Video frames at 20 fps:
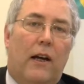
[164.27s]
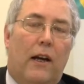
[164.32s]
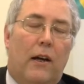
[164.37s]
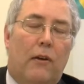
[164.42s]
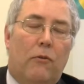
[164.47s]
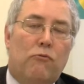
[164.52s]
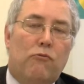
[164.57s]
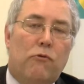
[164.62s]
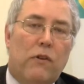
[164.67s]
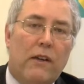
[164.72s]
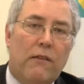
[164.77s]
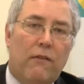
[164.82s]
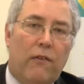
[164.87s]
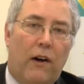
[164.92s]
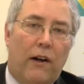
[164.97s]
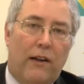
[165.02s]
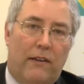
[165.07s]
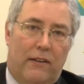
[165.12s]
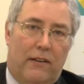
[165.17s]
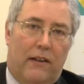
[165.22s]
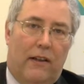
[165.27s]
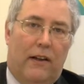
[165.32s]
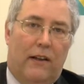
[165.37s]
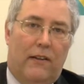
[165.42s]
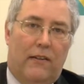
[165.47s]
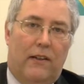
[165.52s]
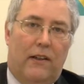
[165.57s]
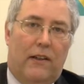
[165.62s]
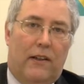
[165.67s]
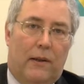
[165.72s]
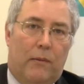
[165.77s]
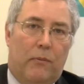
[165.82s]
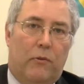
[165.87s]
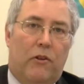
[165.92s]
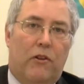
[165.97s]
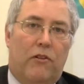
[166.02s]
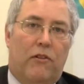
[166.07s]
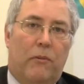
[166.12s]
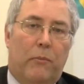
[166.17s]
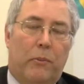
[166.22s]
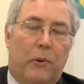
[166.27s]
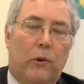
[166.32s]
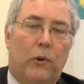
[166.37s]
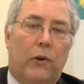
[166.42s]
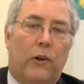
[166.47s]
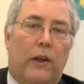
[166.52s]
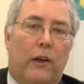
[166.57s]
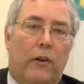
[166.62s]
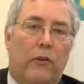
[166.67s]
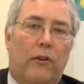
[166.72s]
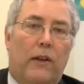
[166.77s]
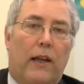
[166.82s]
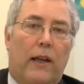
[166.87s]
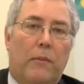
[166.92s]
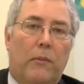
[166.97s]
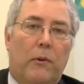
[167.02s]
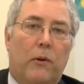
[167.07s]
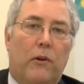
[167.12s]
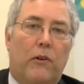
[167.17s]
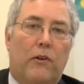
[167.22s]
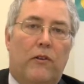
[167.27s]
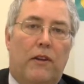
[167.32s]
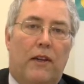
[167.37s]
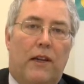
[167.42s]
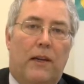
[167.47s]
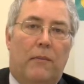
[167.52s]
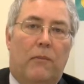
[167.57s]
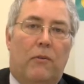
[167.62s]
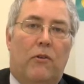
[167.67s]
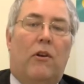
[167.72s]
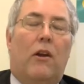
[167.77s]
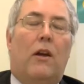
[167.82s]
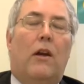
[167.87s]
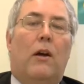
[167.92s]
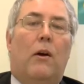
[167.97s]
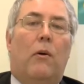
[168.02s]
and revitalising them to support those neighbourhood teams